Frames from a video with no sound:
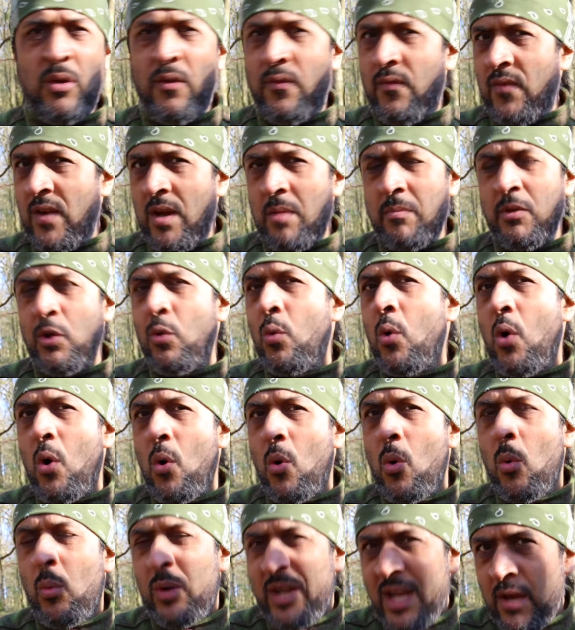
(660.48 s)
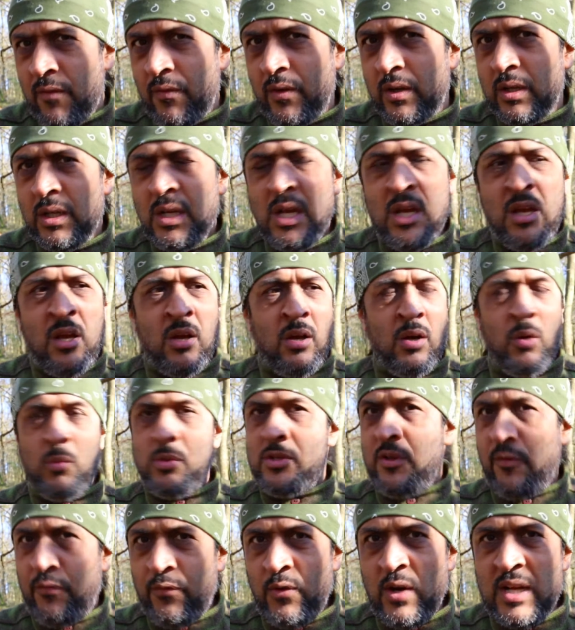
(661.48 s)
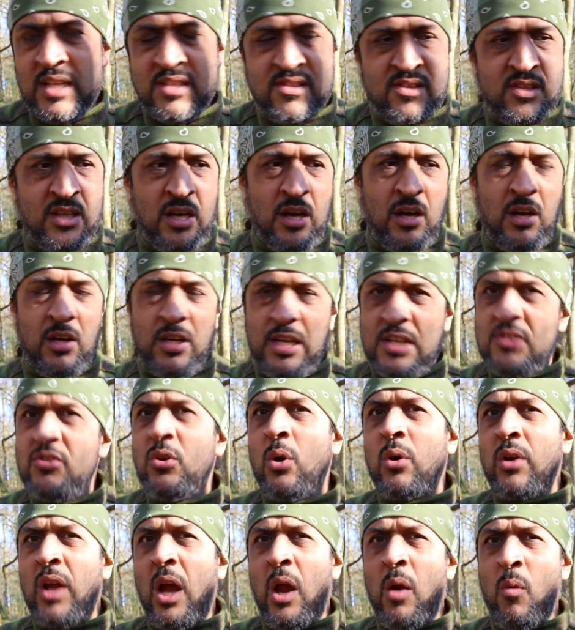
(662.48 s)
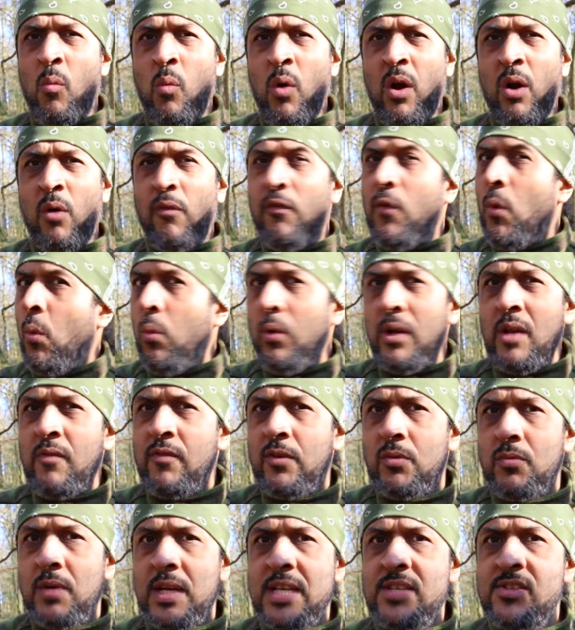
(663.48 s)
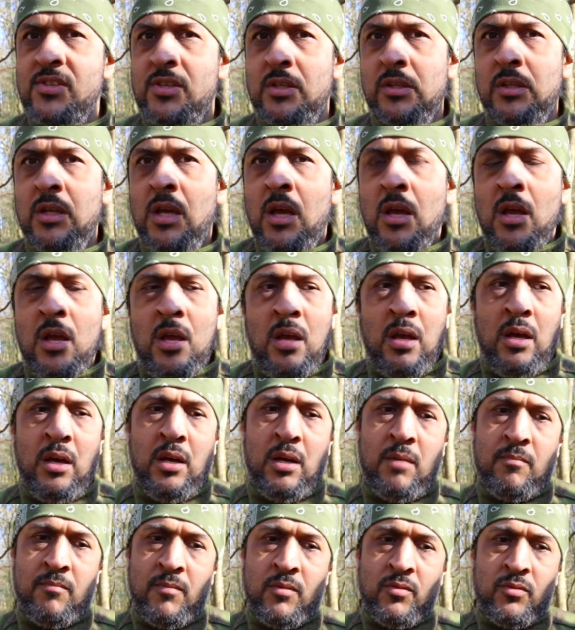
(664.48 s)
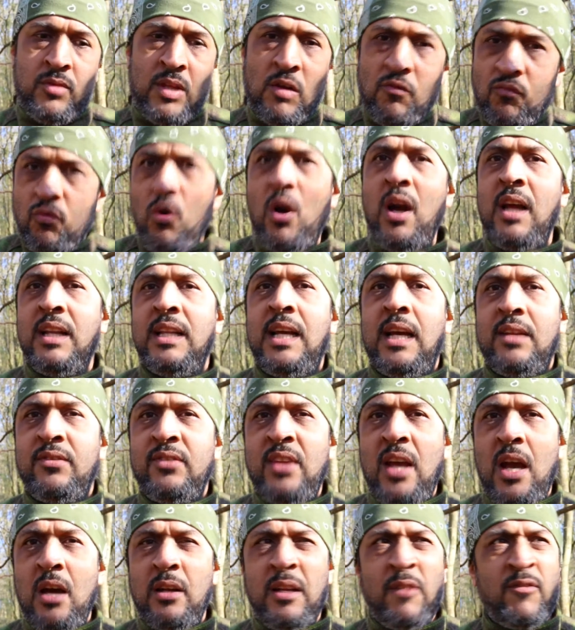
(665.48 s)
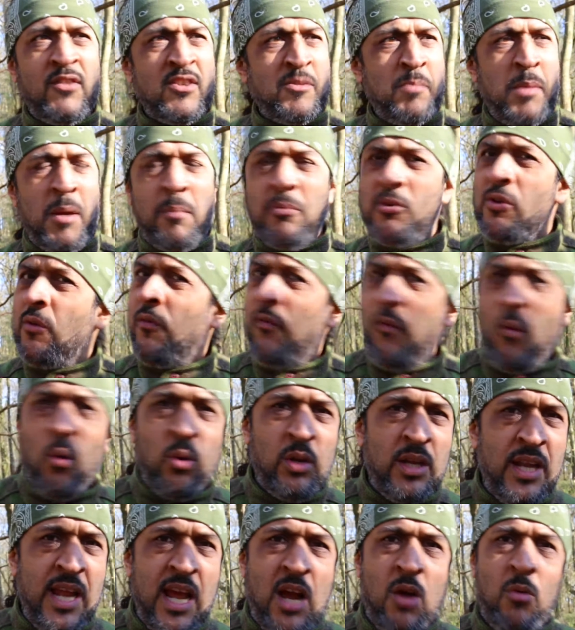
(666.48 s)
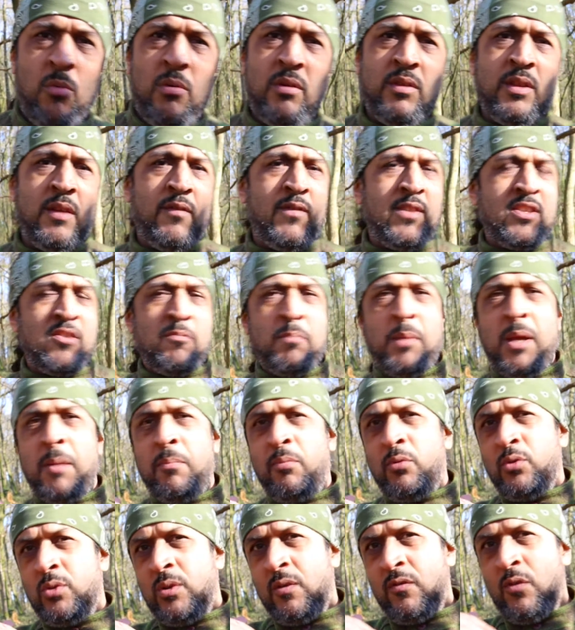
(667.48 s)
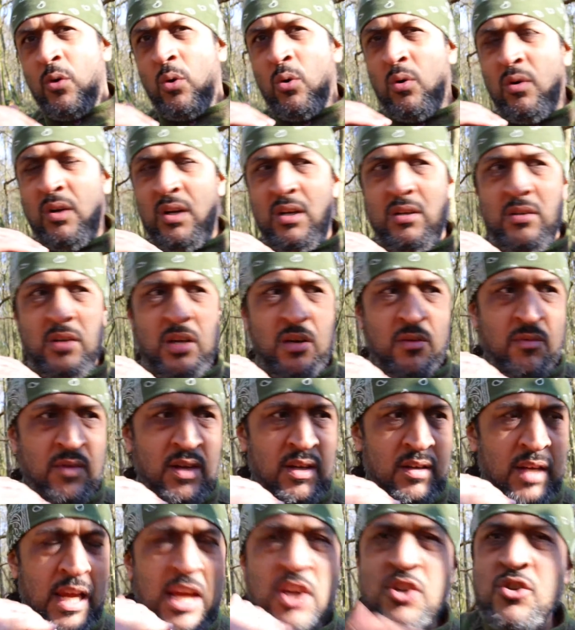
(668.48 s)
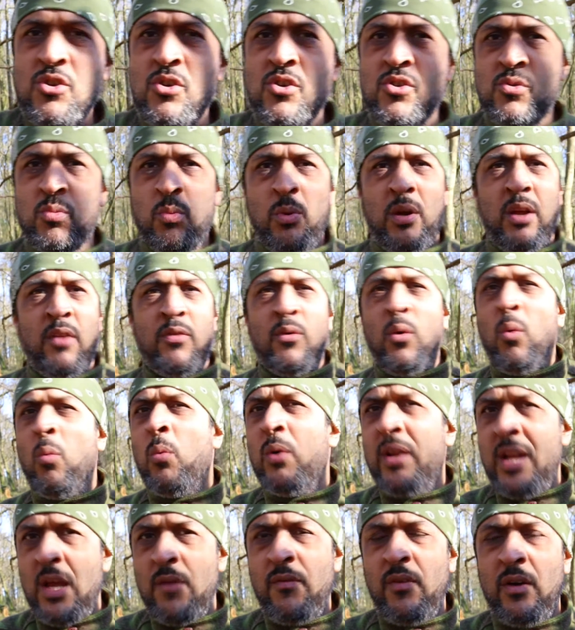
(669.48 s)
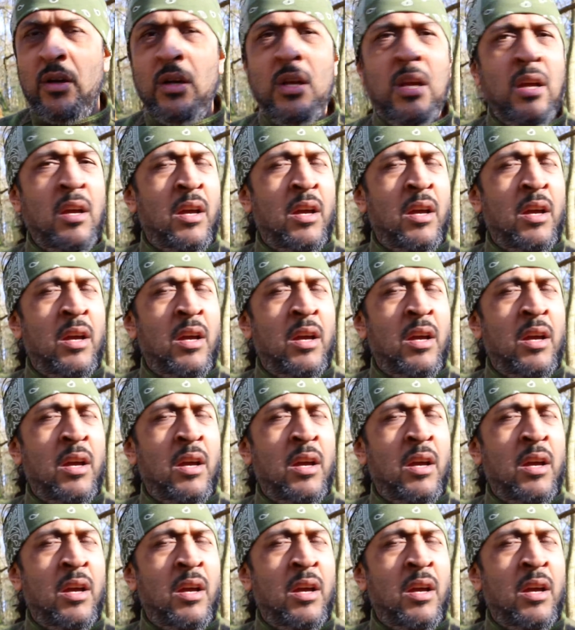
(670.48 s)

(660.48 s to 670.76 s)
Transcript: your family or, or whatever, or uh, with your friends that is not going well for whatever reason, um, then write that down. If it's people you've fallen out with, if it's people you've got uh, you know, uh, issues with or whatever.